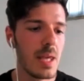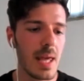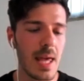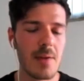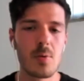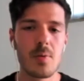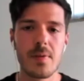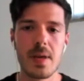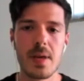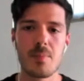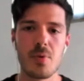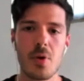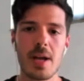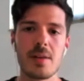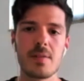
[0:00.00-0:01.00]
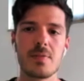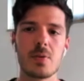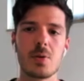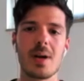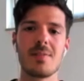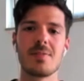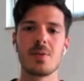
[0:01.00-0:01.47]
if we're feeling
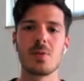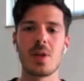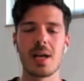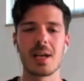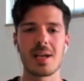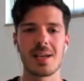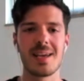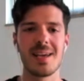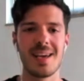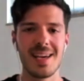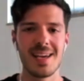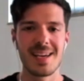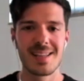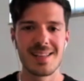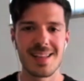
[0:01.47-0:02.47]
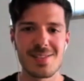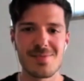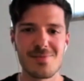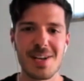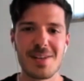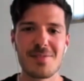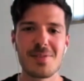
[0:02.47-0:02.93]
prideful, I feel like that's
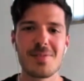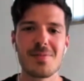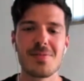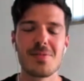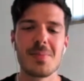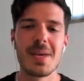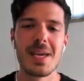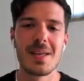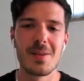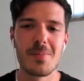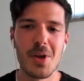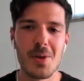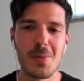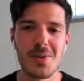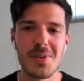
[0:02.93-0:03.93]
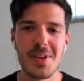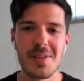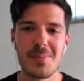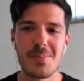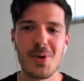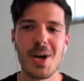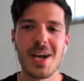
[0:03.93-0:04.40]
relevant for me at the moment. I
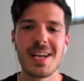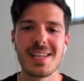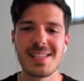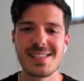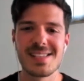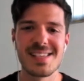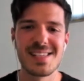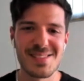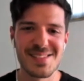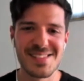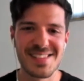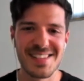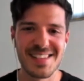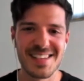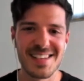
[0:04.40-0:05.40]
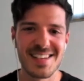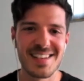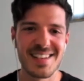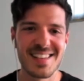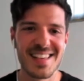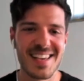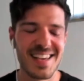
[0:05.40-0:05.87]
think pride is
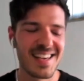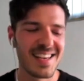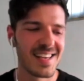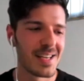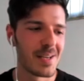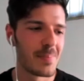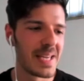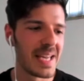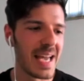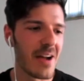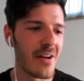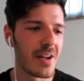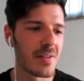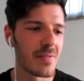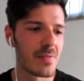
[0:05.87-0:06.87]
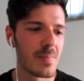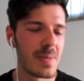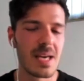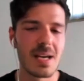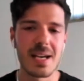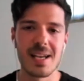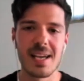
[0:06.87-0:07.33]
a big area for
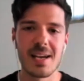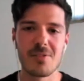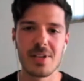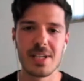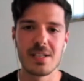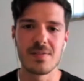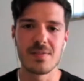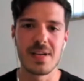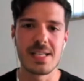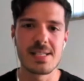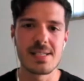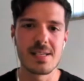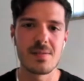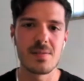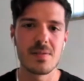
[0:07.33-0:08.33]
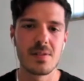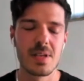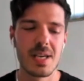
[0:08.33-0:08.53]
me. I can get really defensive,